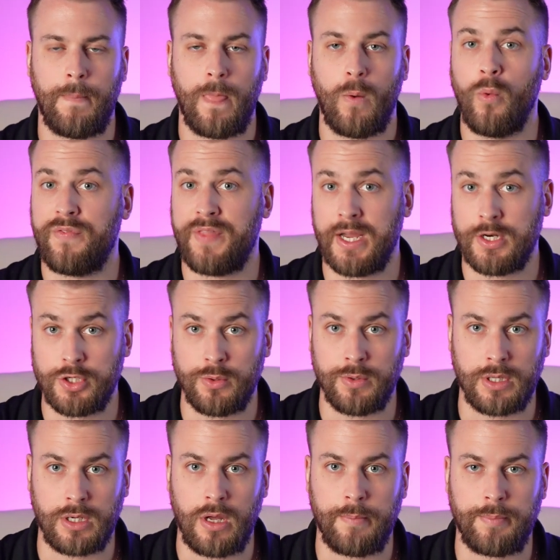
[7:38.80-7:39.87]
what they do in
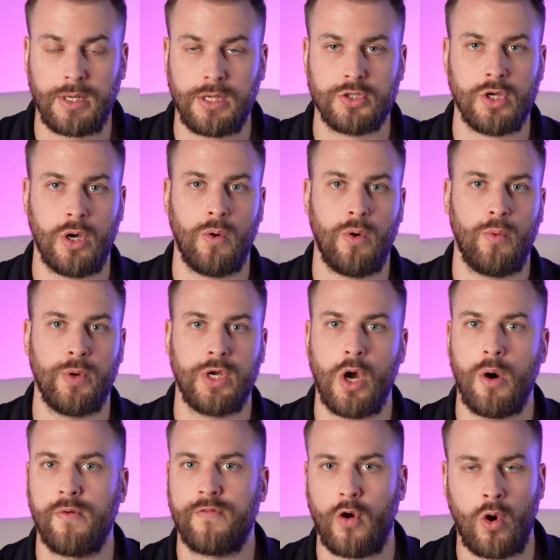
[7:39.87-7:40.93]
the company. So we
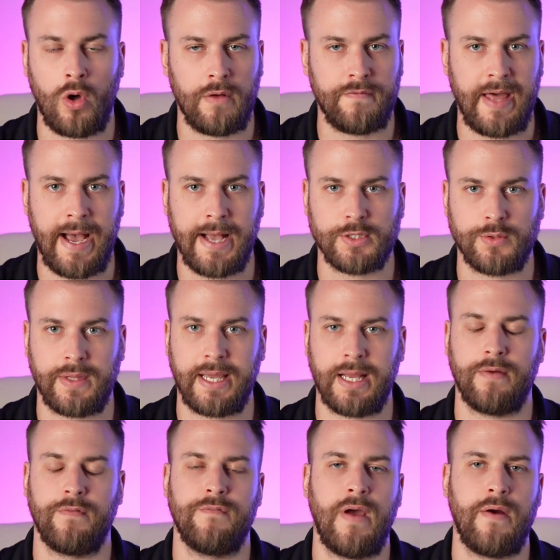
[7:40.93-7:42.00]
go over all of that so they get
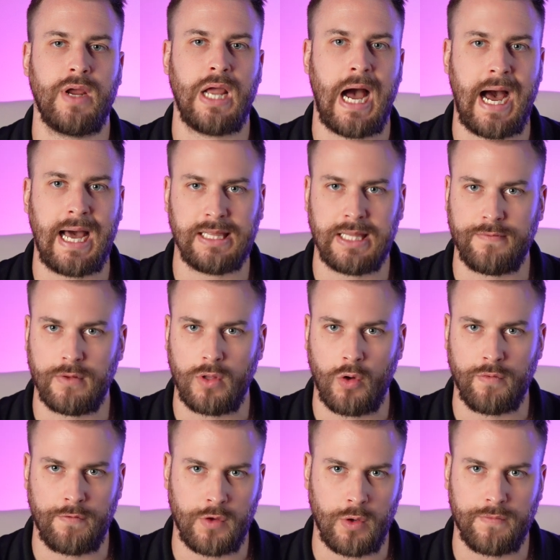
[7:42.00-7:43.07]
a very high level
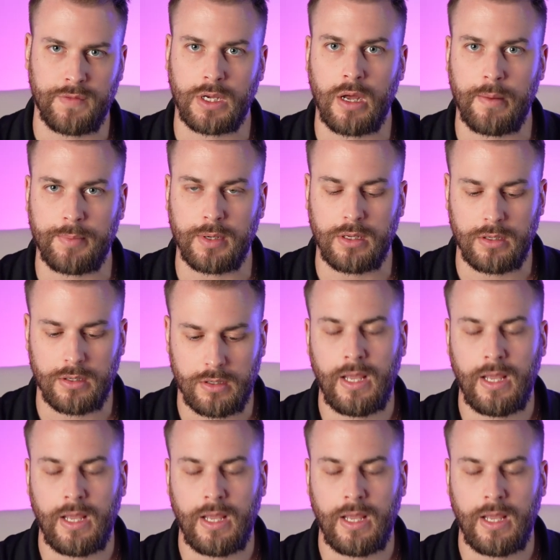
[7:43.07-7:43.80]
overview of the company.